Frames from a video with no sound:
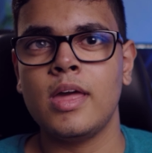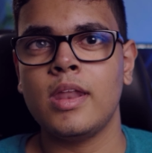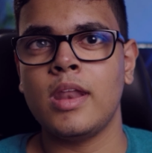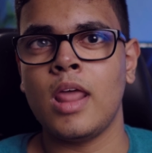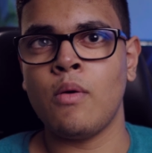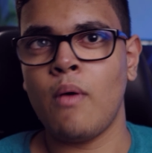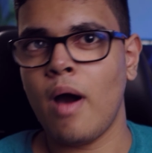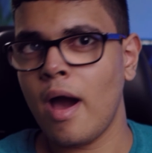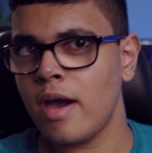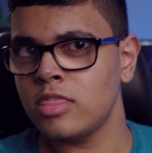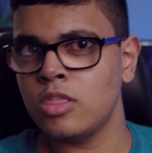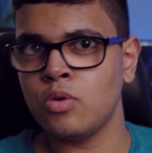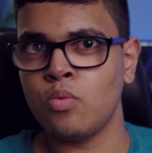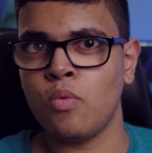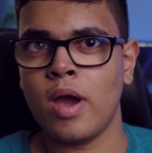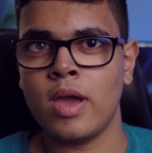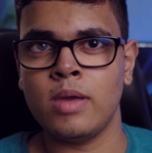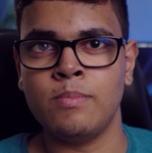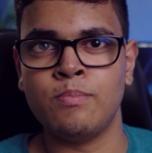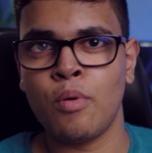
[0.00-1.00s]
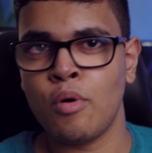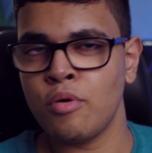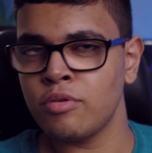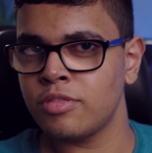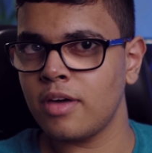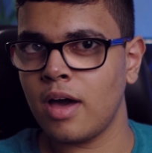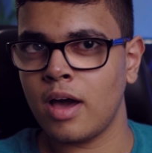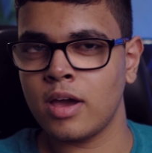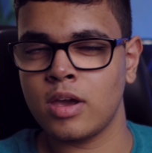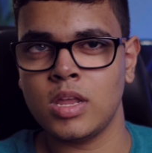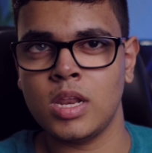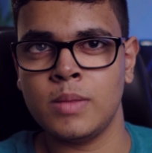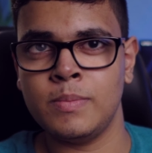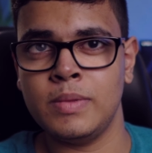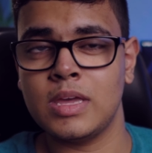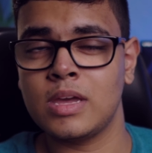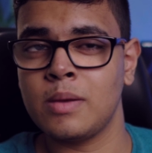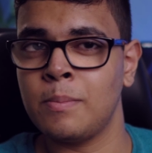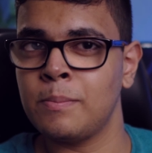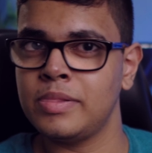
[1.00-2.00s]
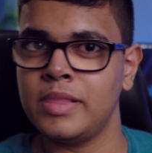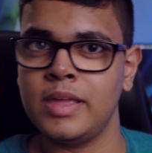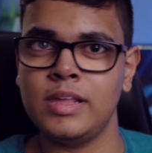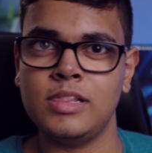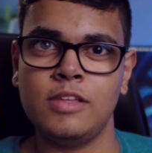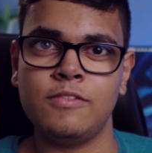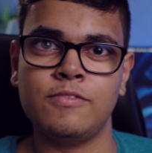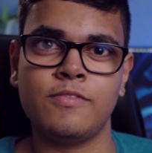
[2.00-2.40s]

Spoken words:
Now, either way, both are going to be completely